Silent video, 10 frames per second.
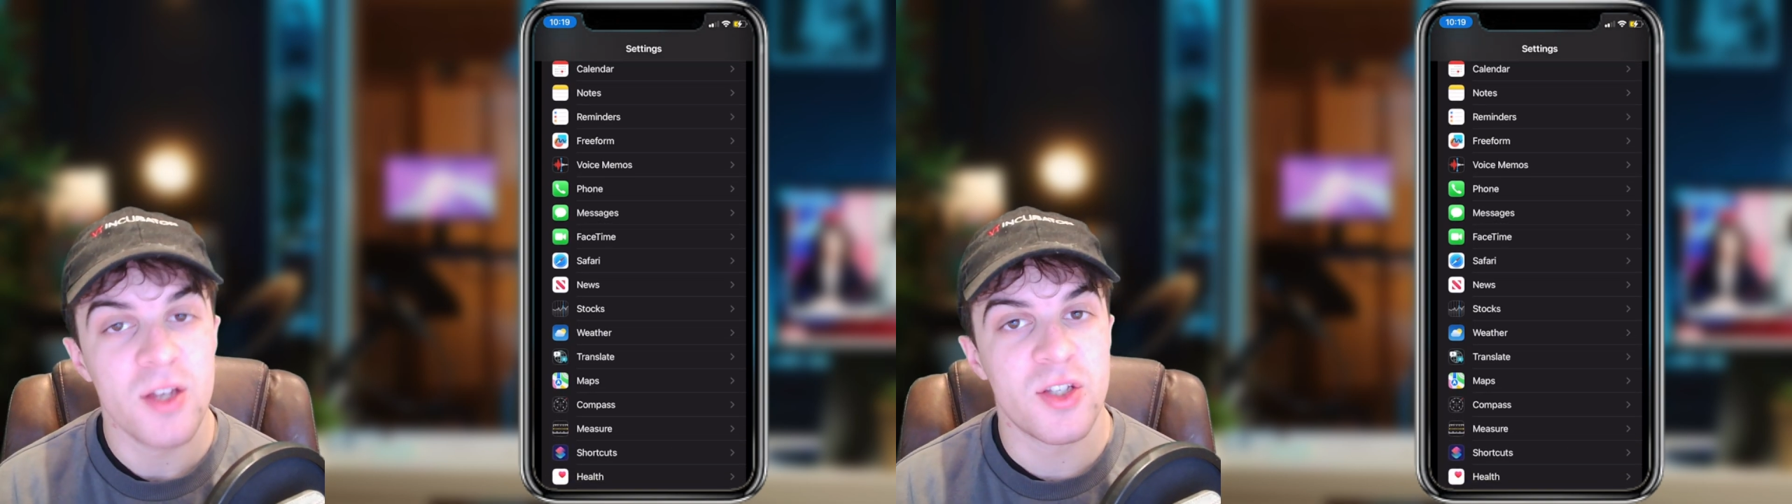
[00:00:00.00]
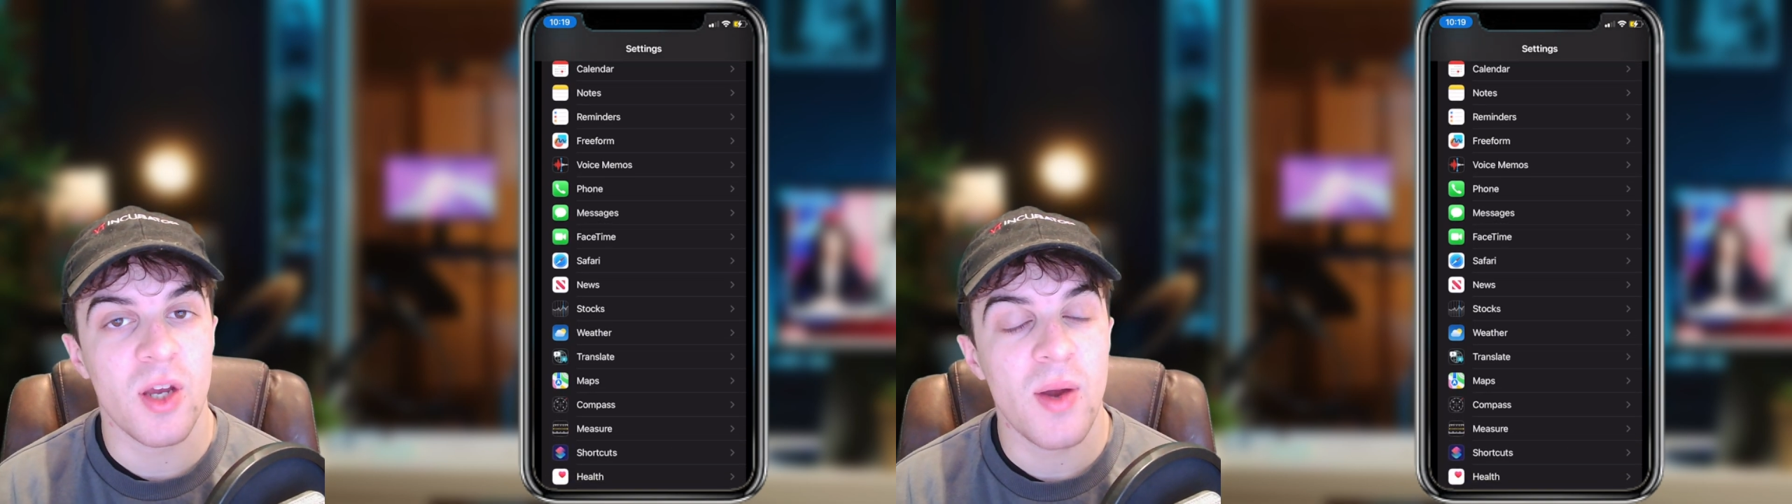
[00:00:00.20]

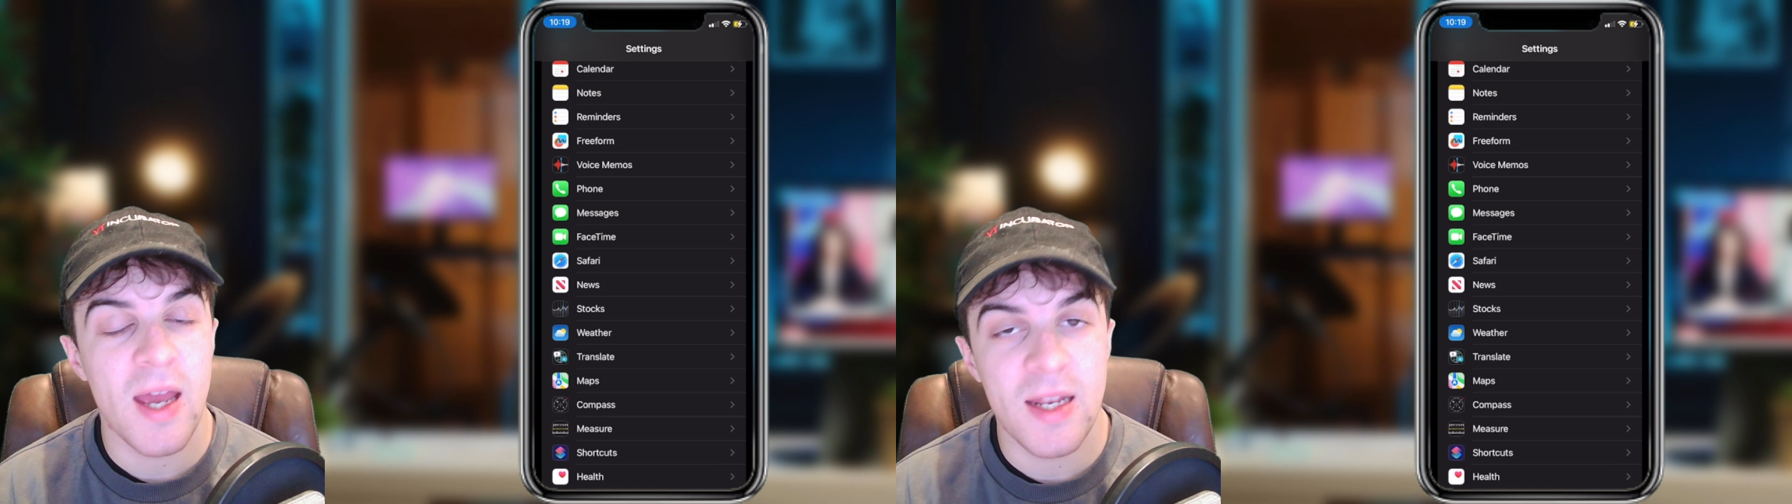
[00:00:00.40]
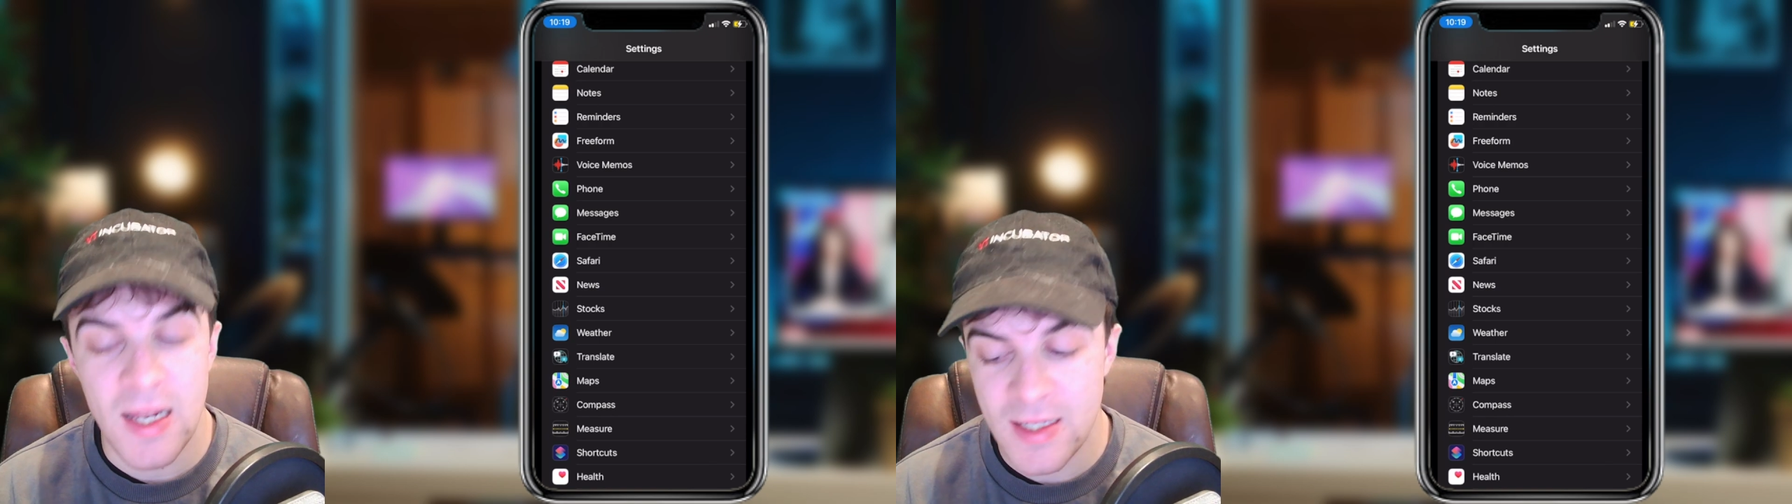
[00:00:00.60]
So go
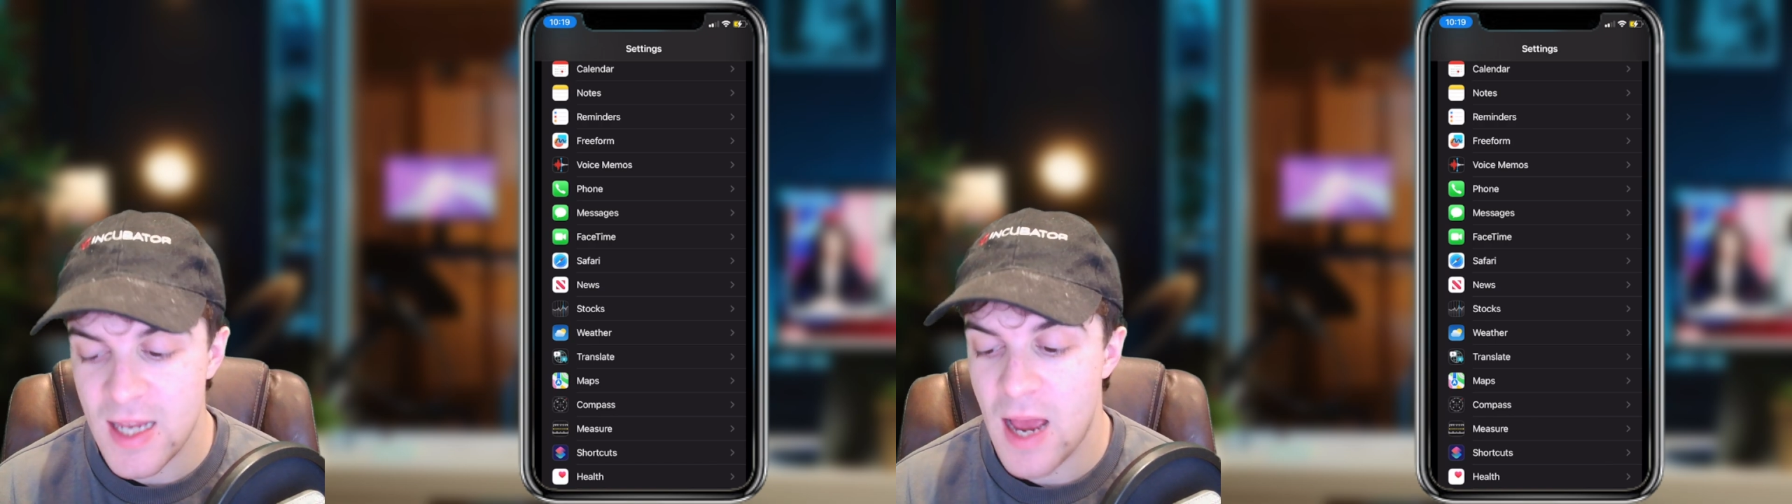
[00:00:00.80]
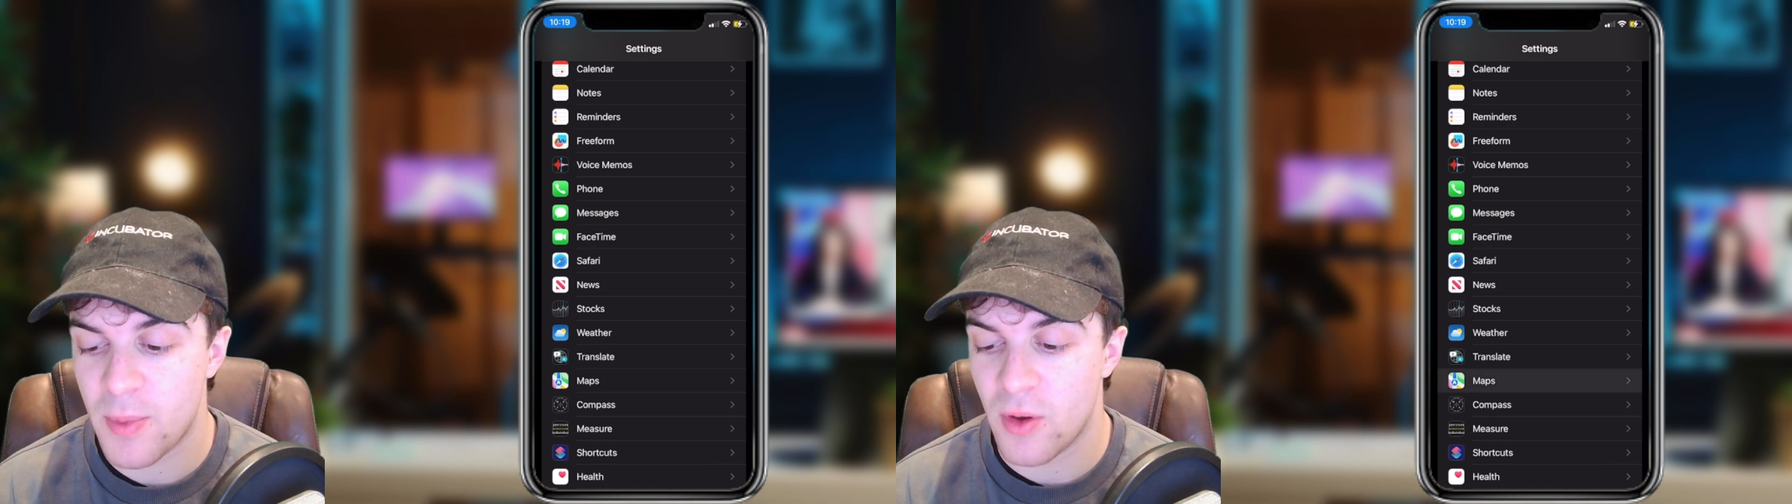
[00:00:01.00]
ahead and
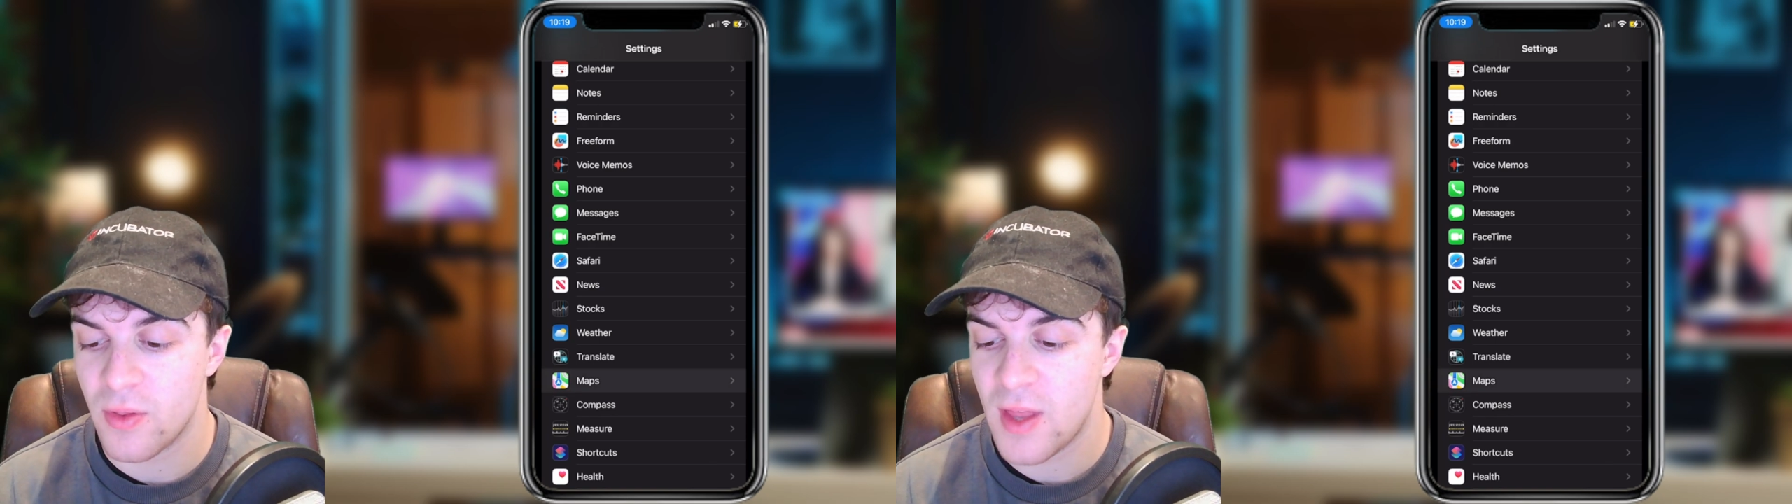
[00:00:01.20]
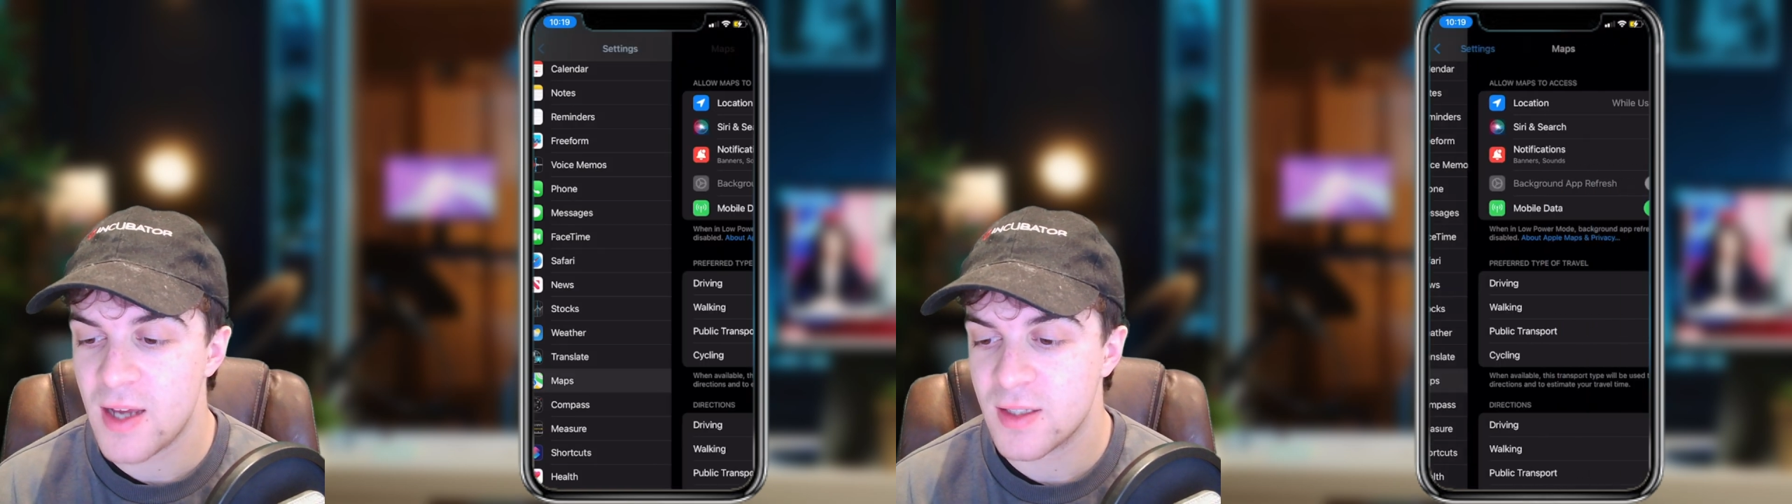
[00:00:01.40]
tap
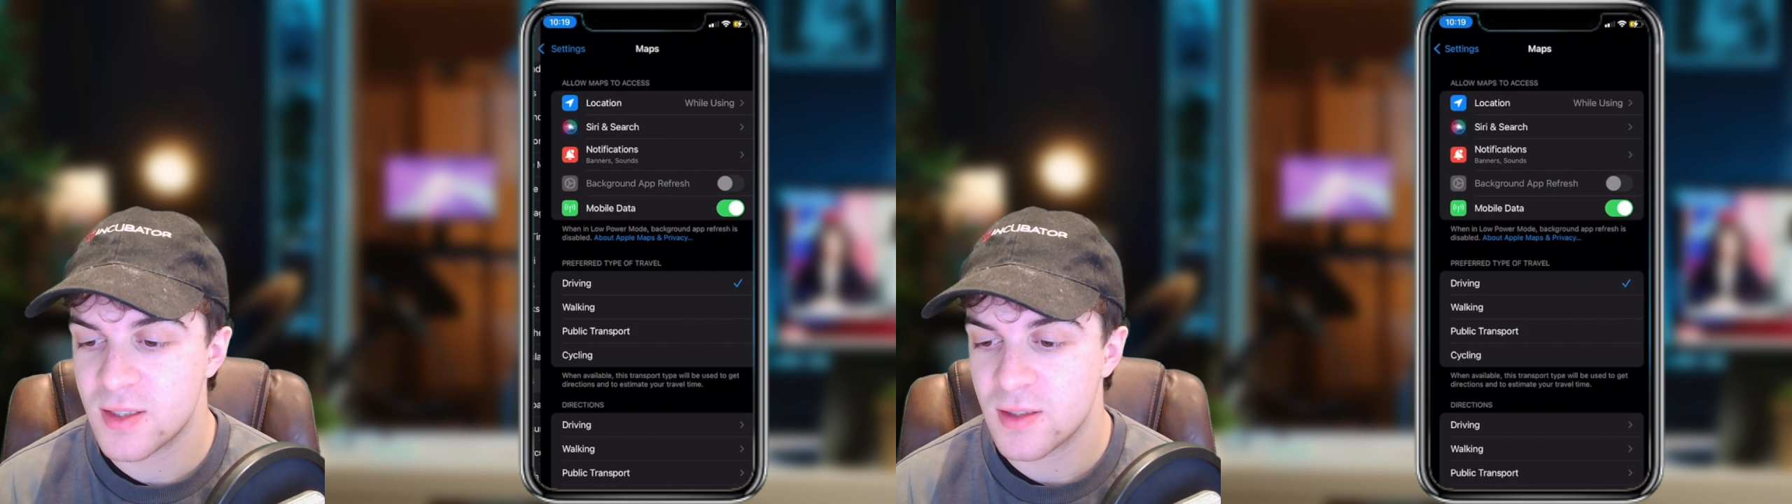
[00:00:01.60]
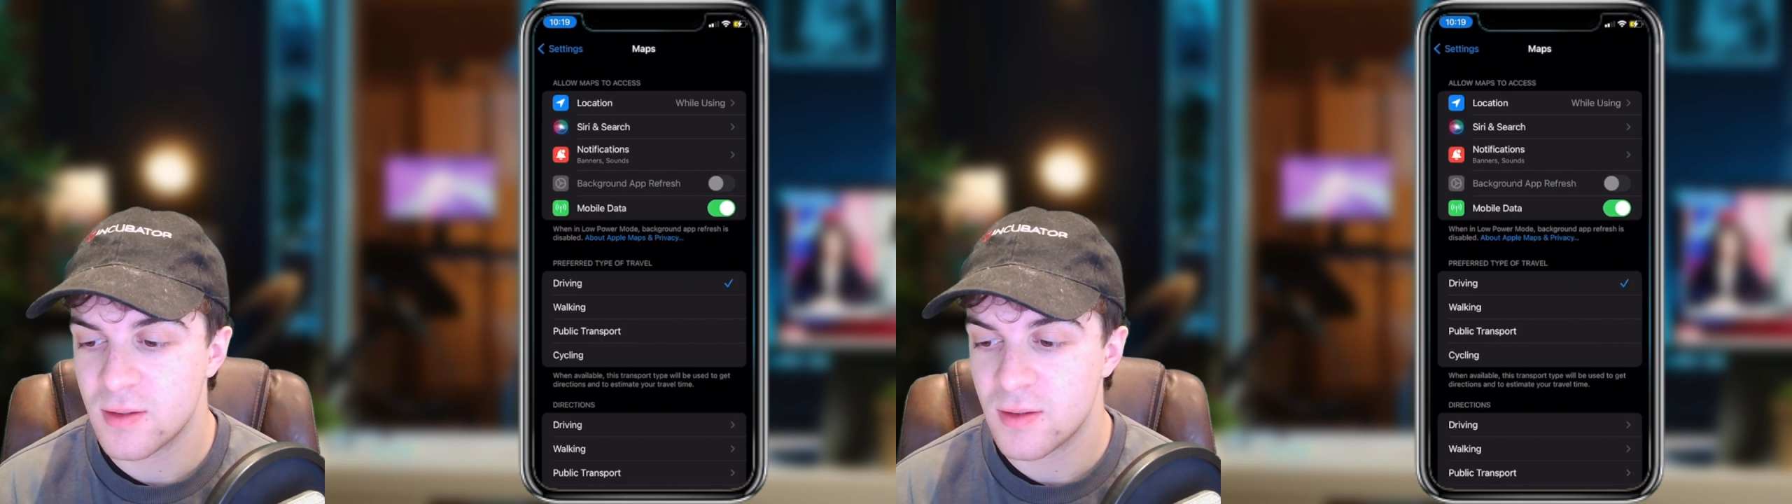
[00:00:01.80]
on that.